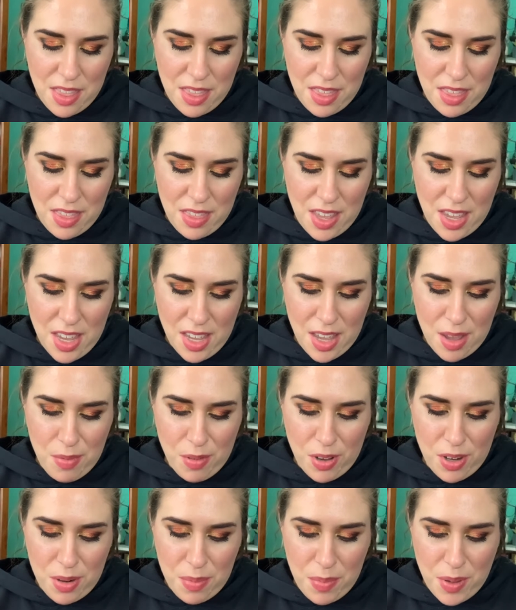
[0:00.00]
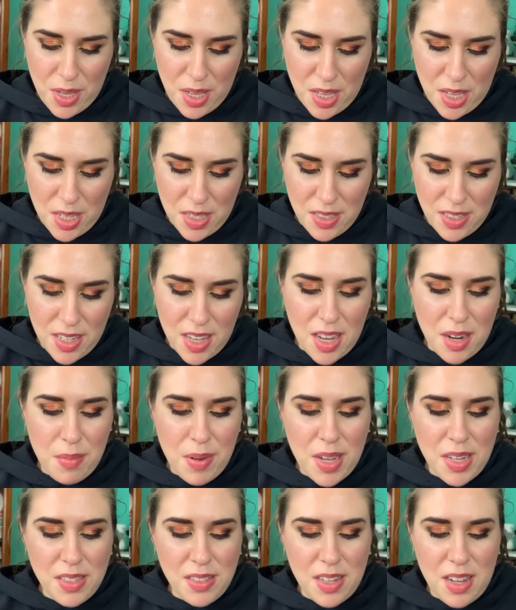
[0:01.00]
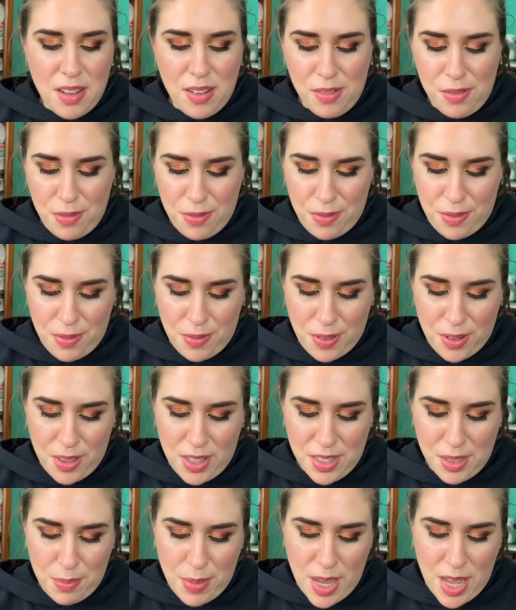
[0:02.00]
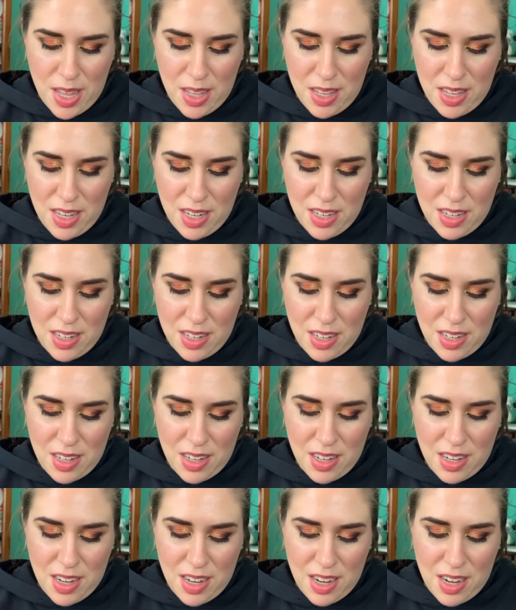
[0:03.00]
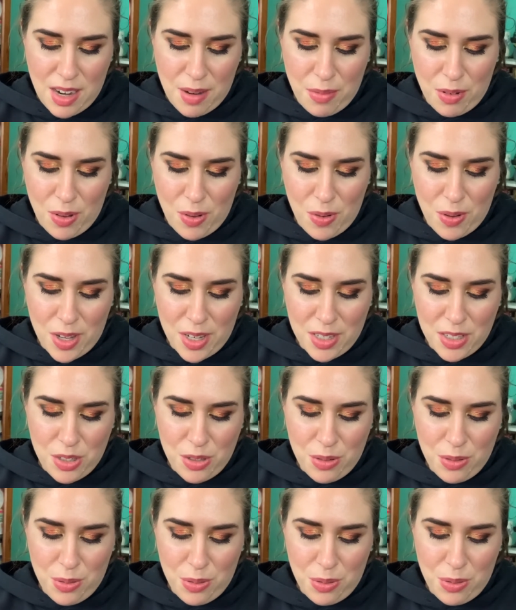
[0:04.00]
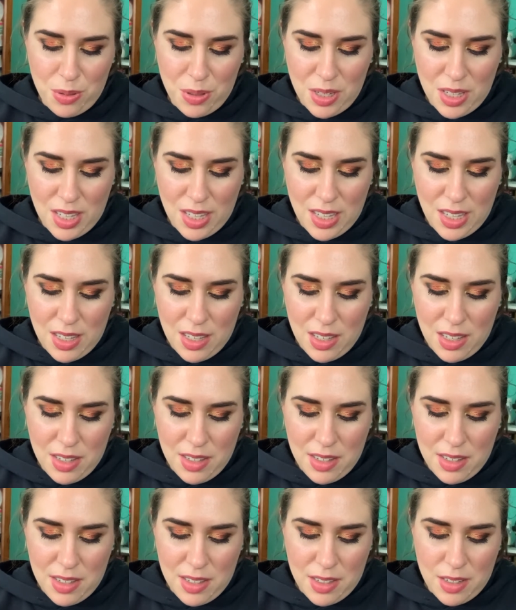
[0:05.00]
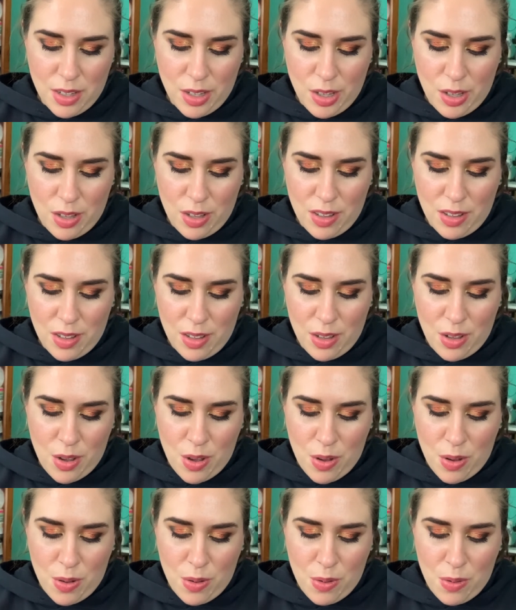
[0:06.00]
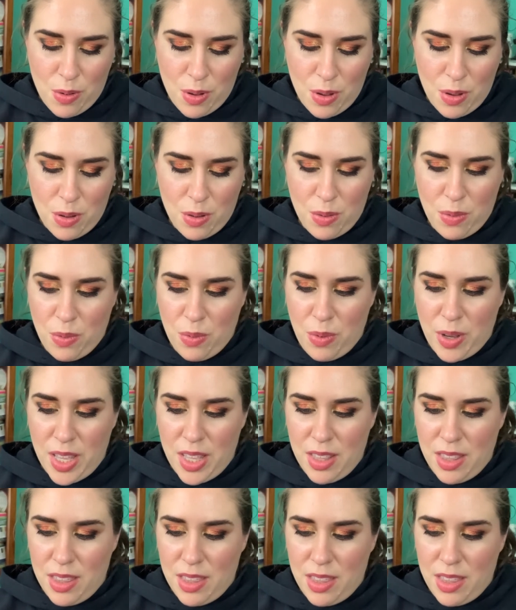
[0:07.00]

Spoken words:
think I'm going to be easy on myself for this palette. And I'm going to go with